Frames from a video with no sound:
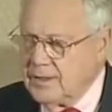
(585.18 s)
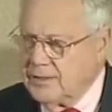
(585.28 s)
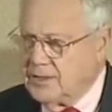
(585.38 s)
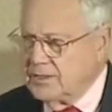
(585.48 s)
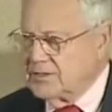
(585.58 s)

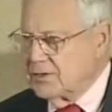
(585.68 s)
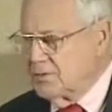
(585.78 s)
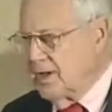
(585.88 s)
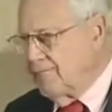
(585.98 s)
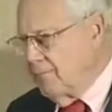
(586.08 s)
The kid says,
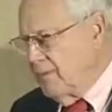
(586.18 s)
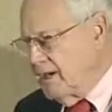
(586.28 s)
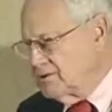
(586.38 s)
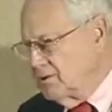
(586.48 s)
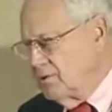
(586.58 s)
Well, I'm from
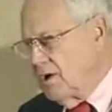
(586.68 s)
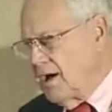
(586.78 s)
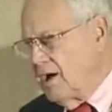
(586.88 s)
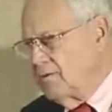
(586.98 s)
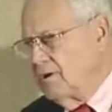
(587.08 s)
Massillon, Ohio.